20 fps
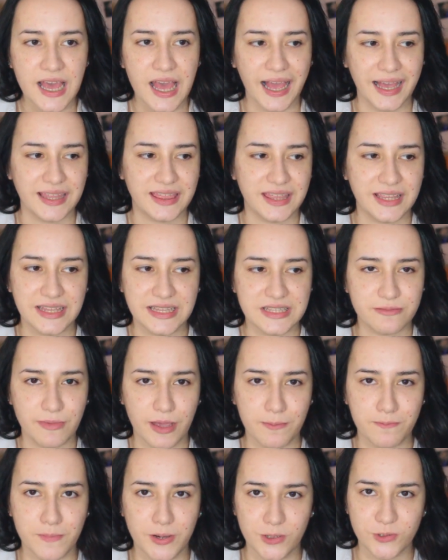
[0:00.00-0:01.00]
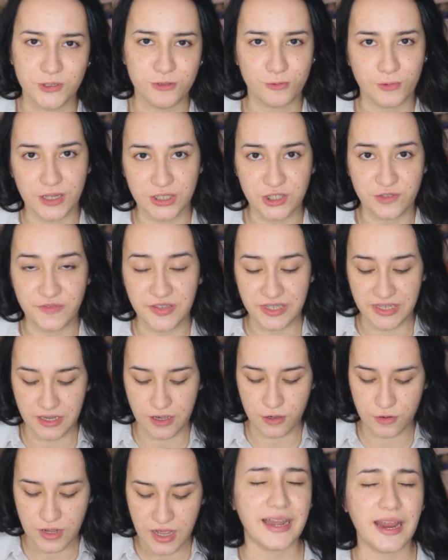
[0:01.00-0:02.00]
I think it's my most watched
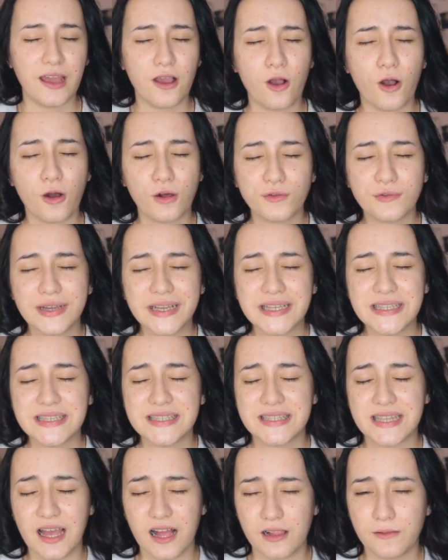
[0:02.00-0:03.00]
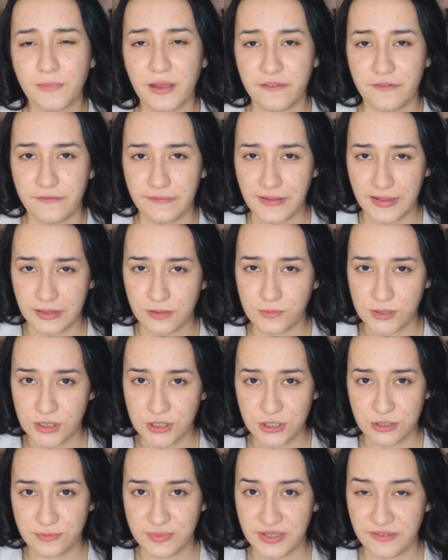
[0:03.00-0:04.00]
video, and I always tell my followers
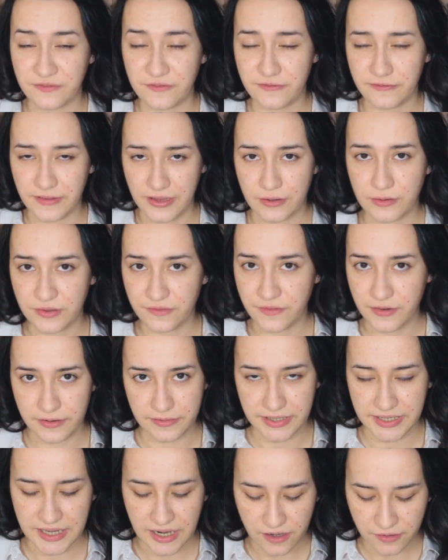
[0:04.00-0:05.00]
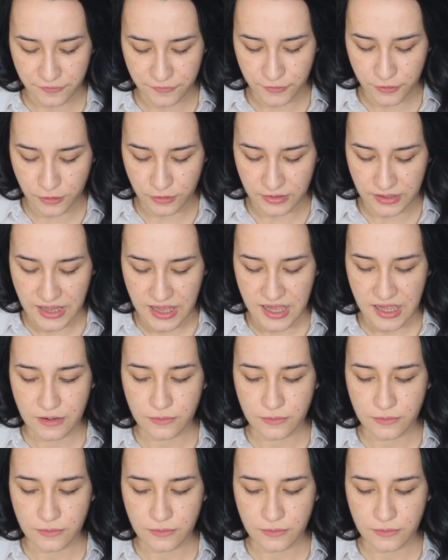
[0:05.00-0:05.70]
to be very careful.